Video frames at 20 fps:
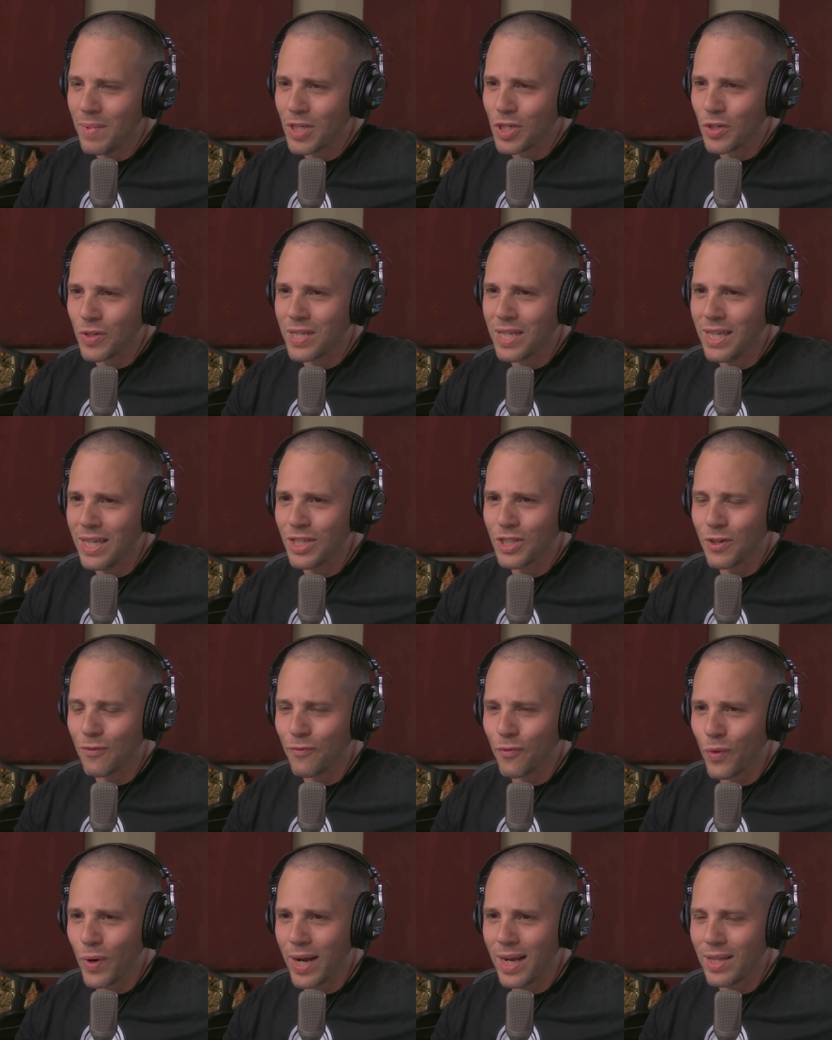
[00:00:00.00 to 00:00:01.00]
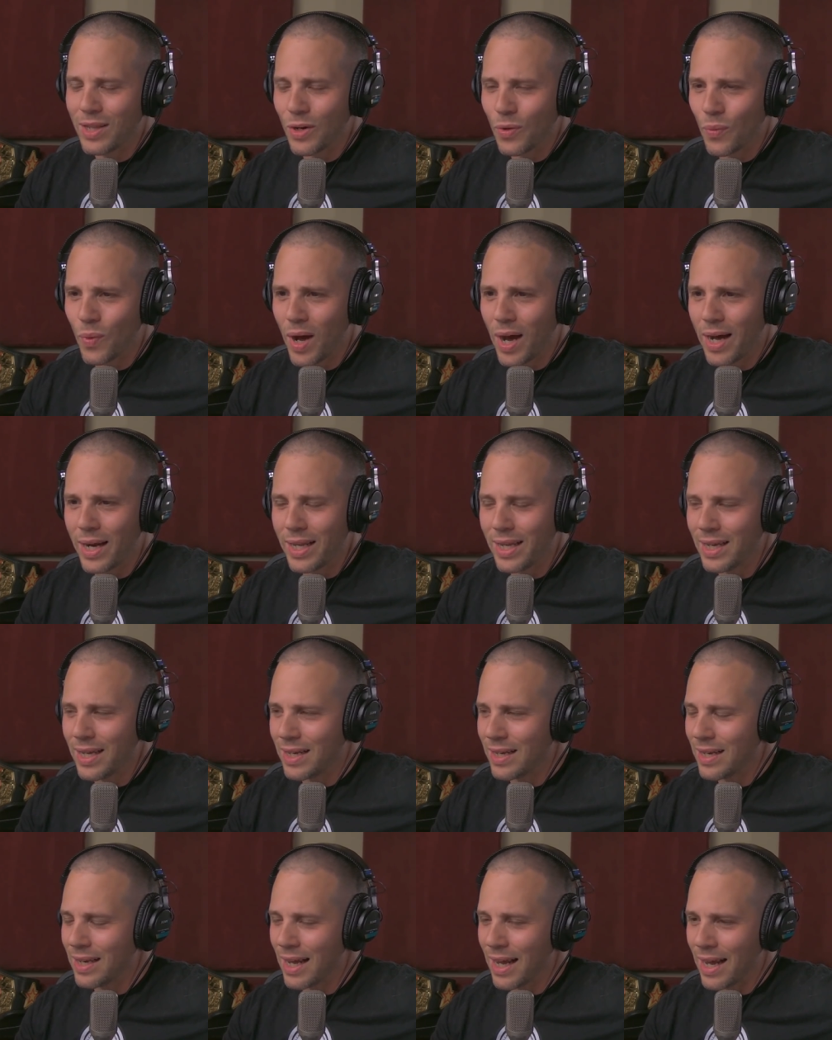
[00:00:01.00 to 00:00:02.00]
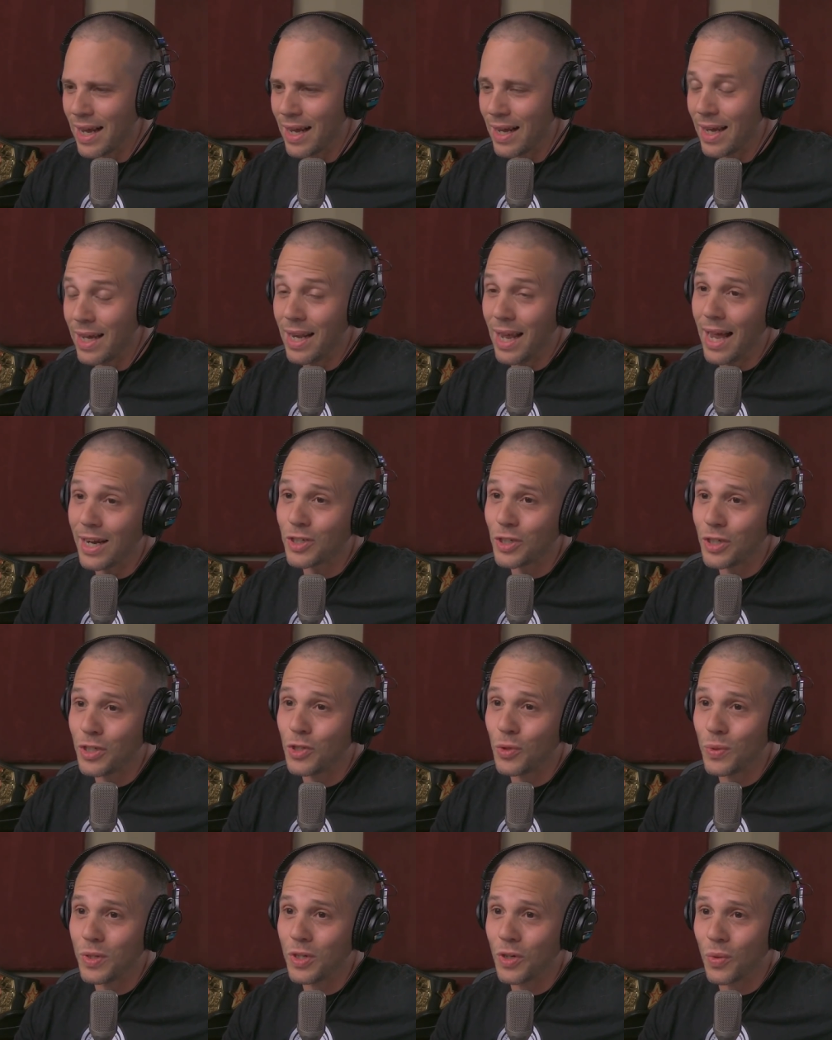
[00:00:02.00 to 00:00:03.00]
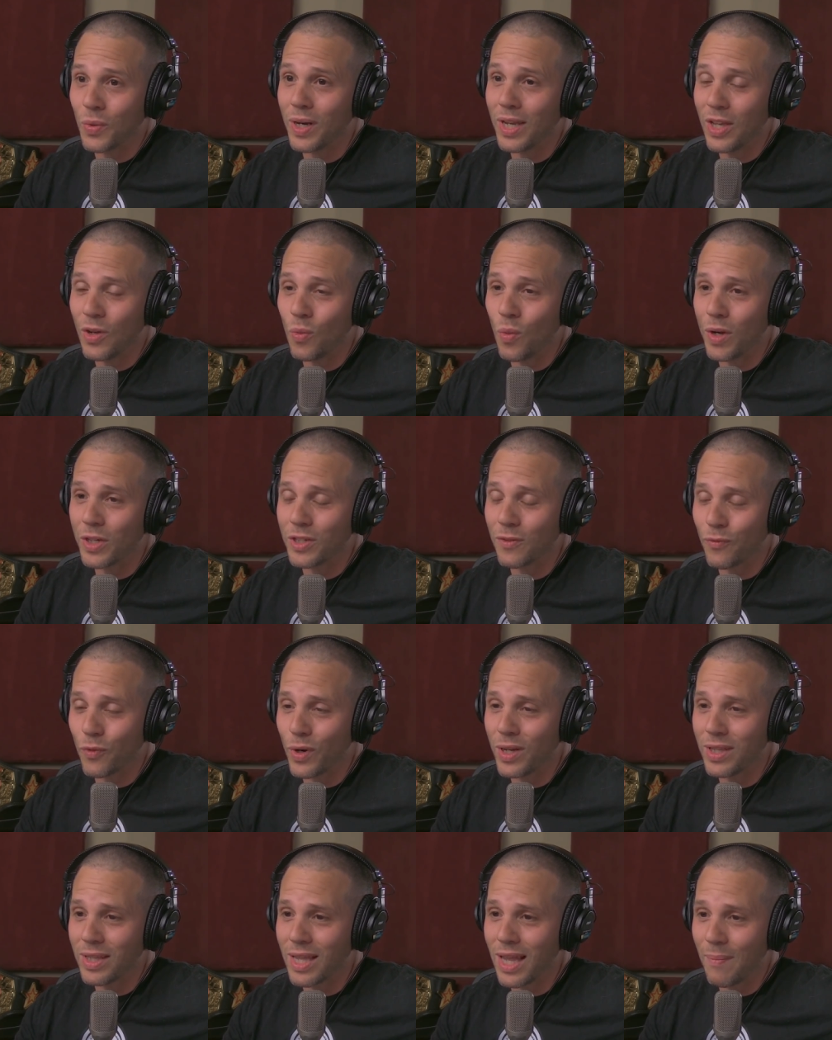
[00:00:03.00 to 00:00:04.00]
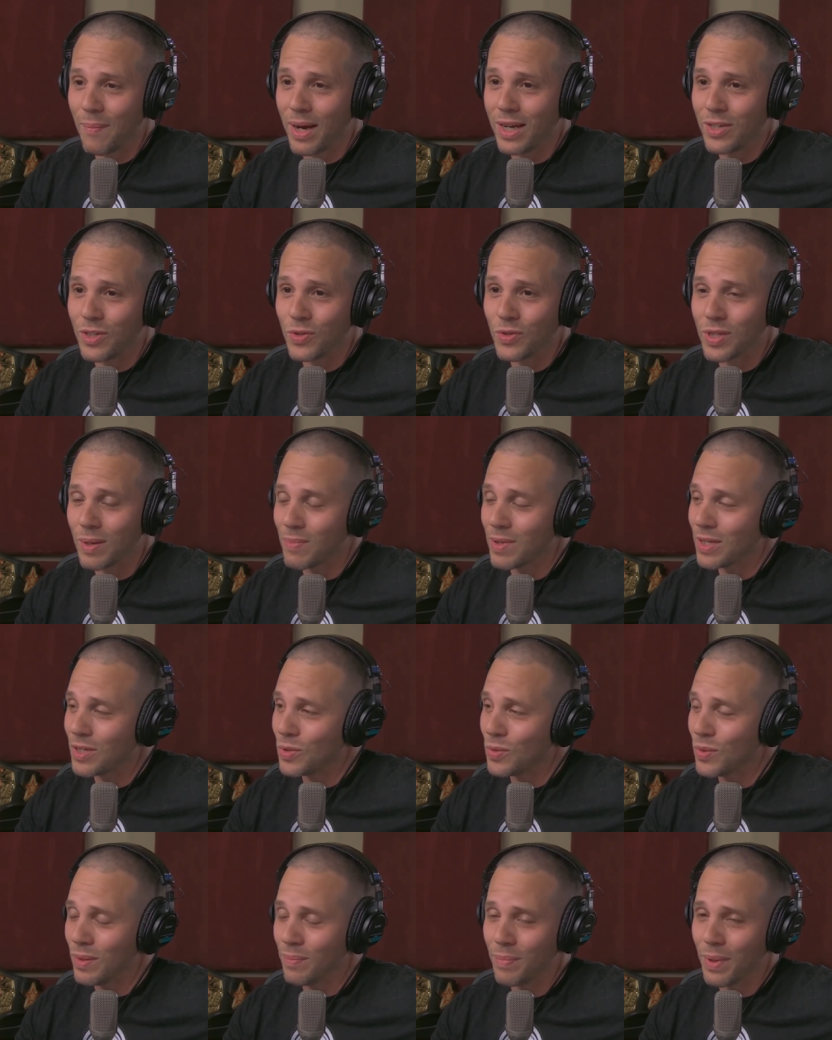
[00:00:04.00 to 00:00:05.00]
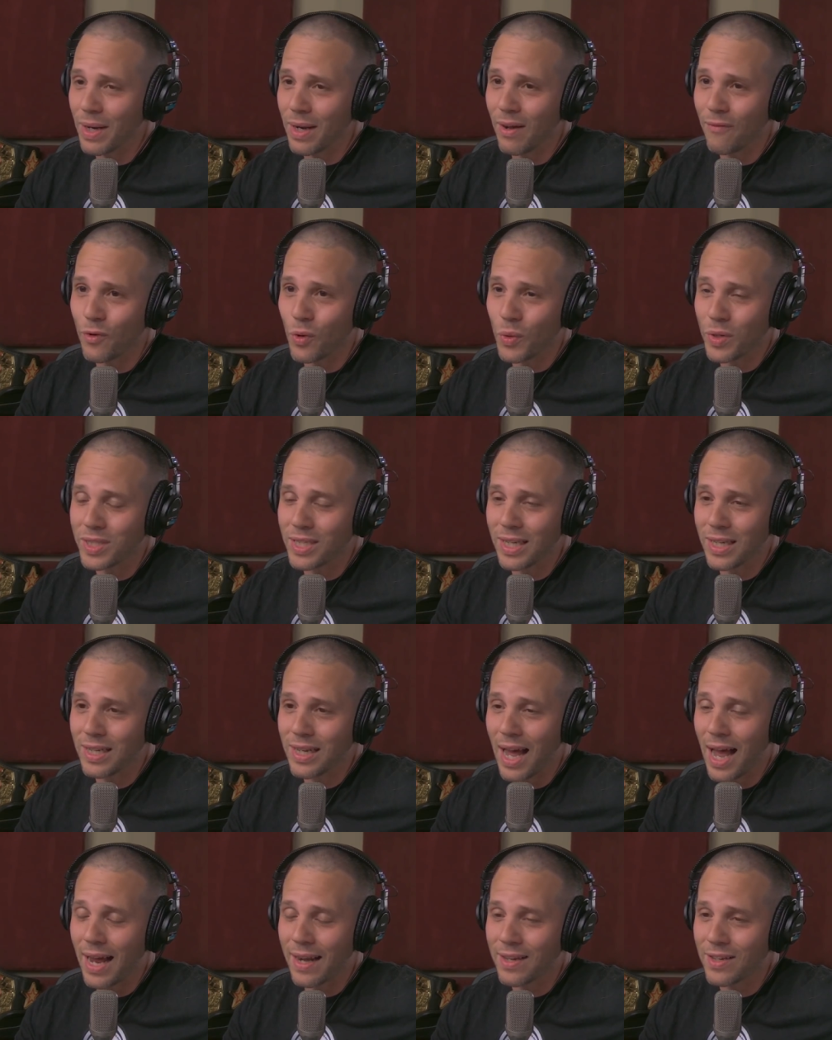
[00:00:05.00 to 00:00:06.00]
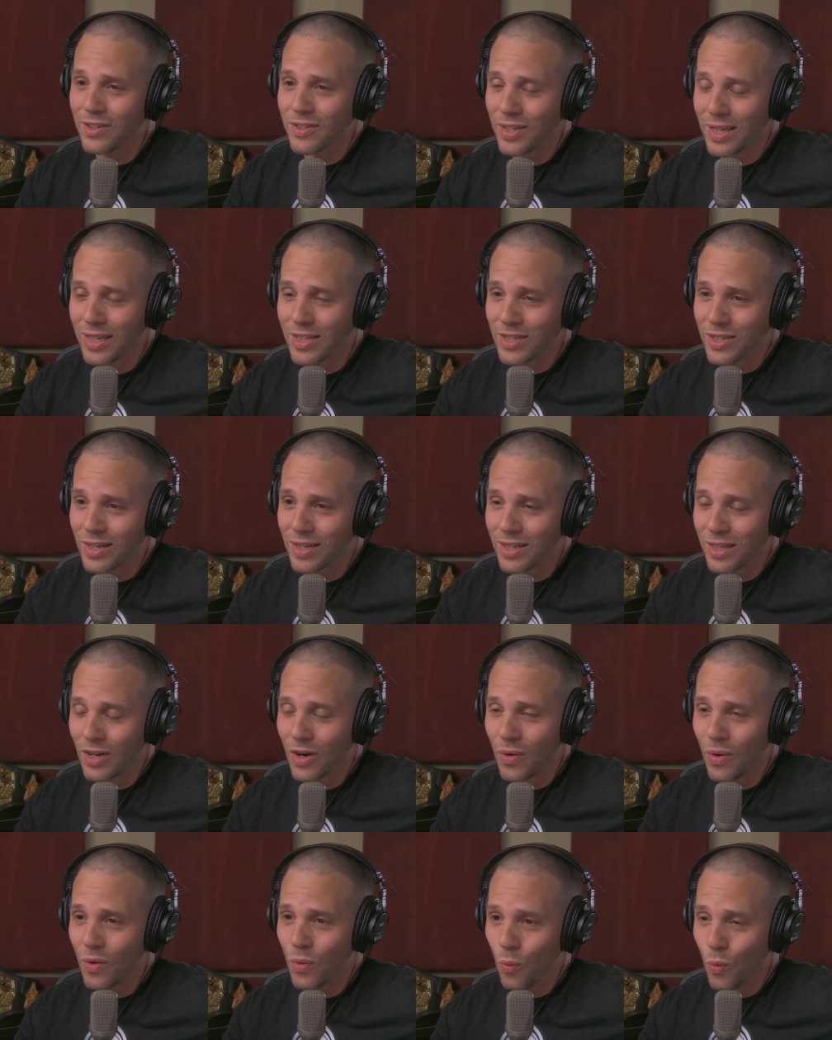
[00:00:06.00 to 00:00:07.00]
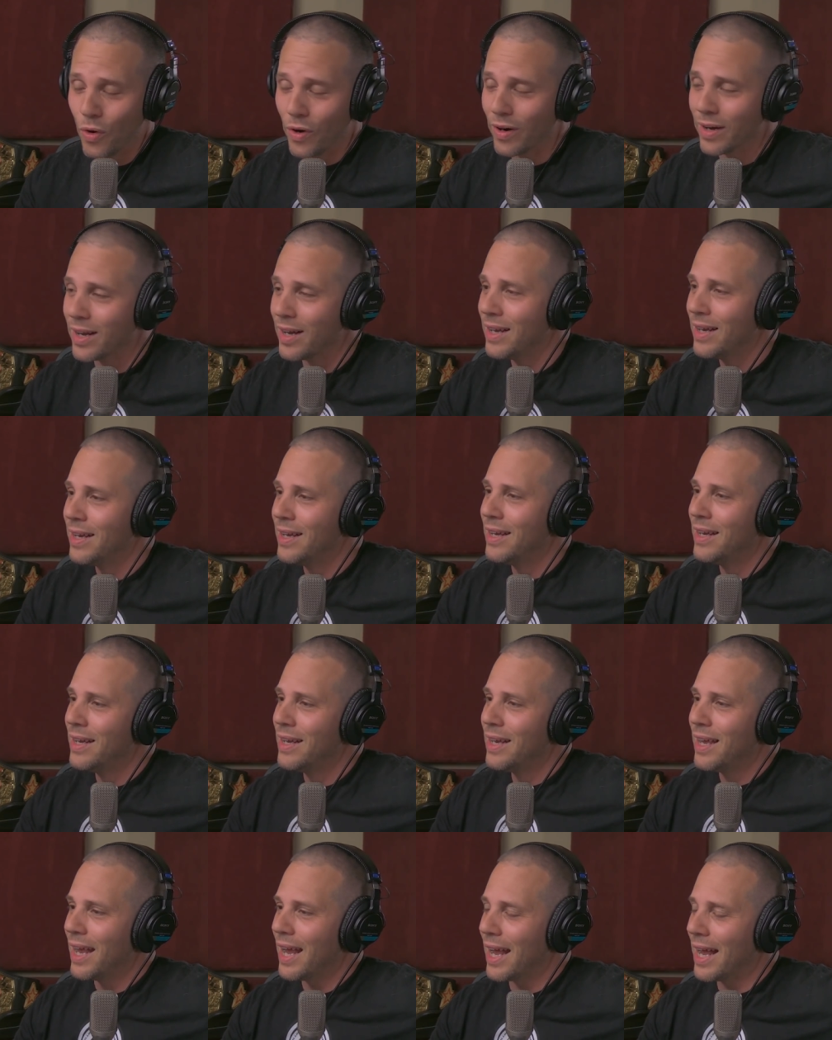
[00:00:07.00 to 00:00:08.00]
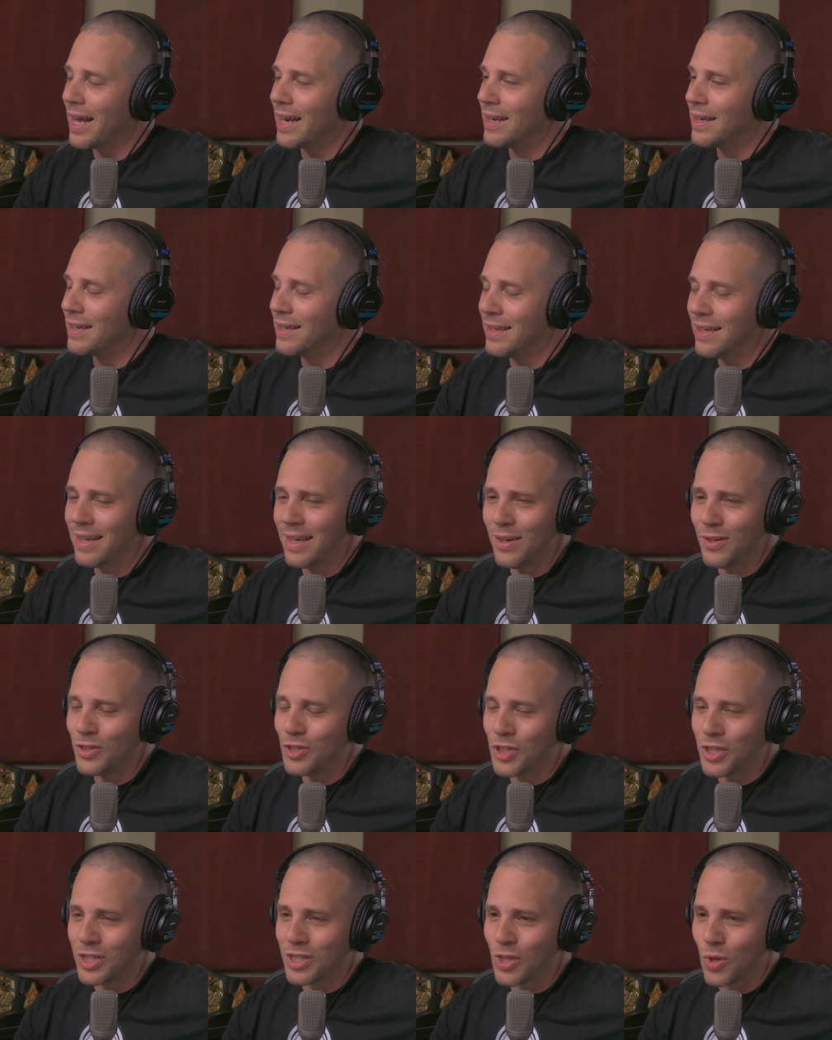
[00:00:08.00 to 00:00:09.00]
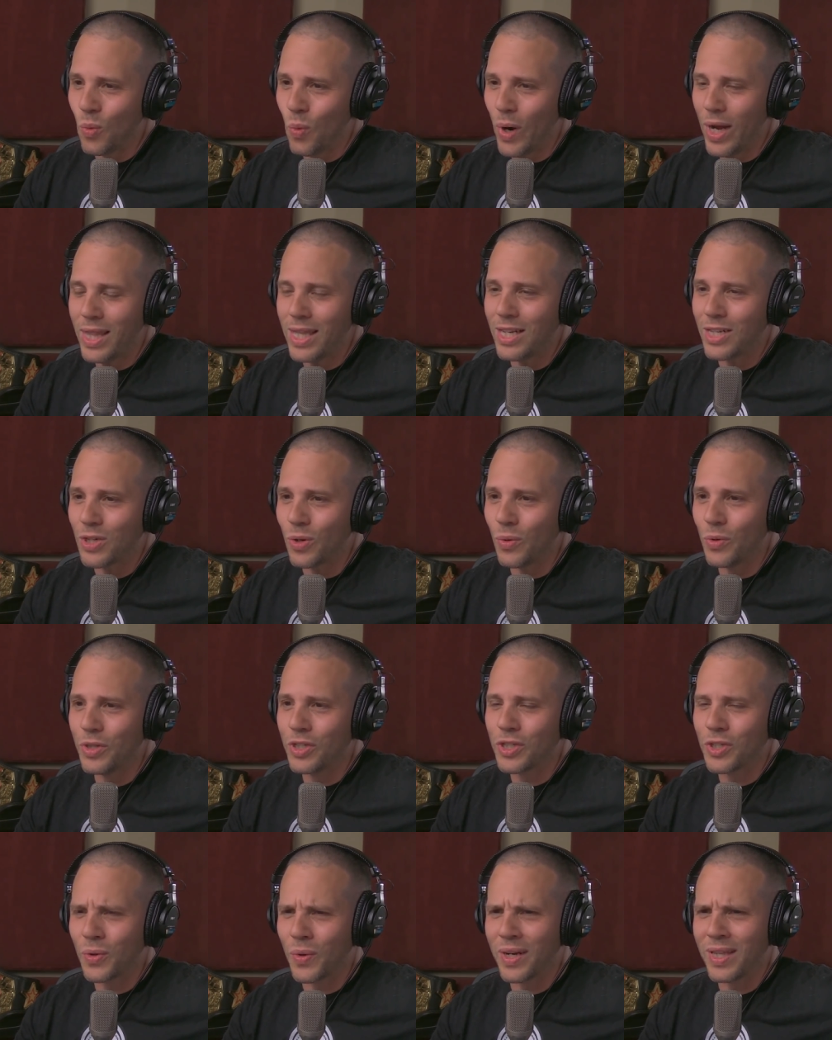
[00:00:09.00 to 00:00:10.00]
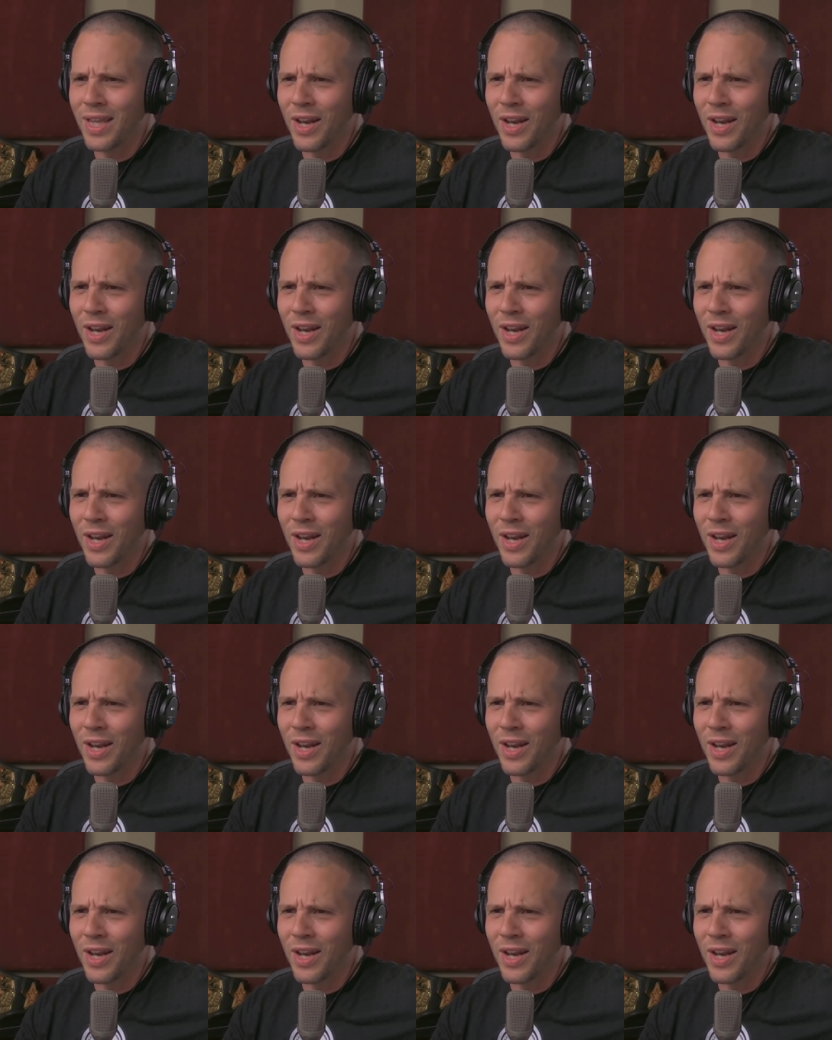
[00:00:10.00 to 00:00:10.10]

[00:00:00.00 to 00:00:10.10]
Mr. T is afraid that Roddy and, uh, and actually to a degree he was afraid that they might do something to him, but of course they did not because it's, uh, you know, a work. And it was just the way they told the story.